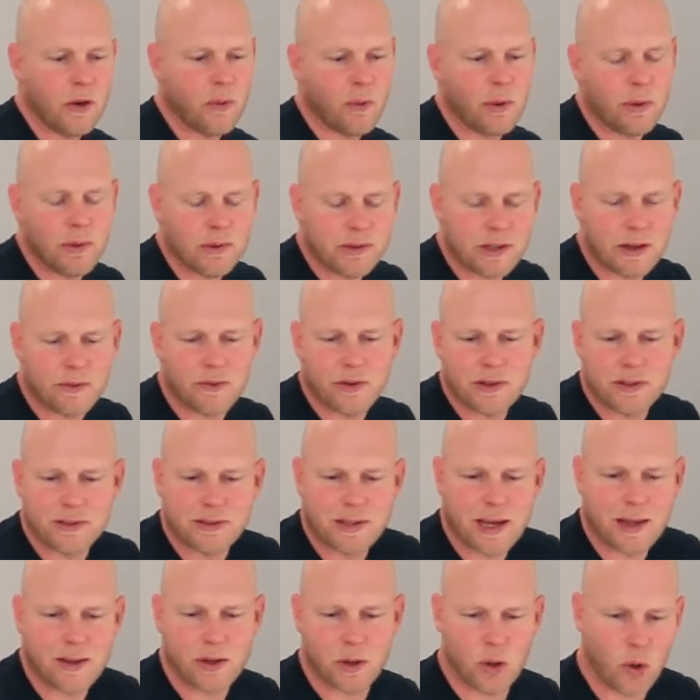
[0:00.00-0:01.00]
we would definitely
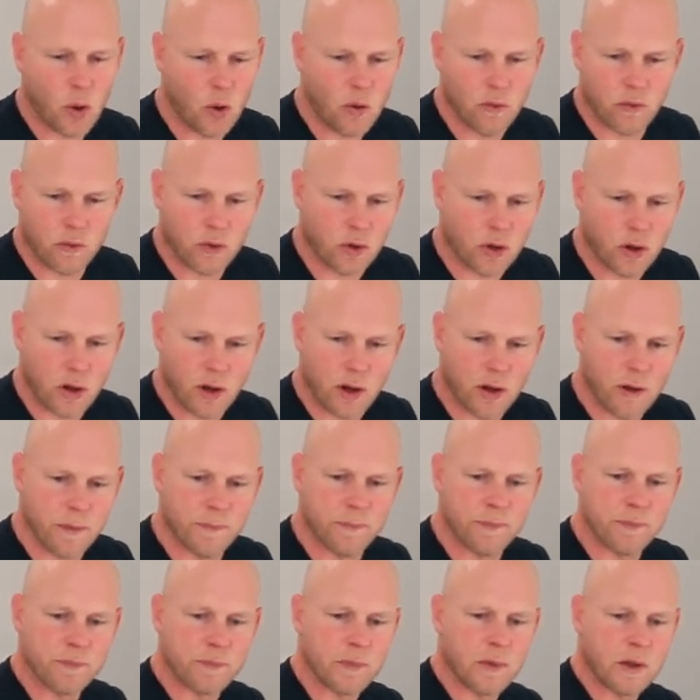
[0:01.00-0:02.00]
say that
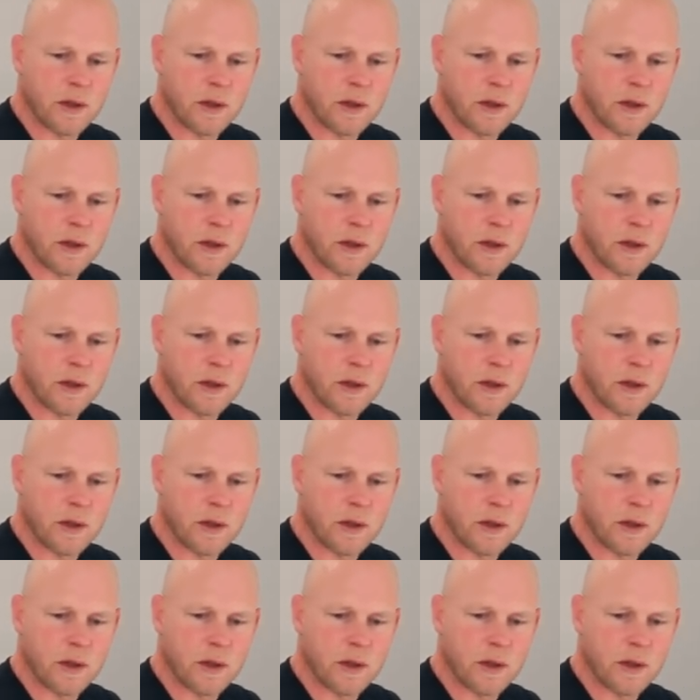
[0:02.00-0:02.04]
overall,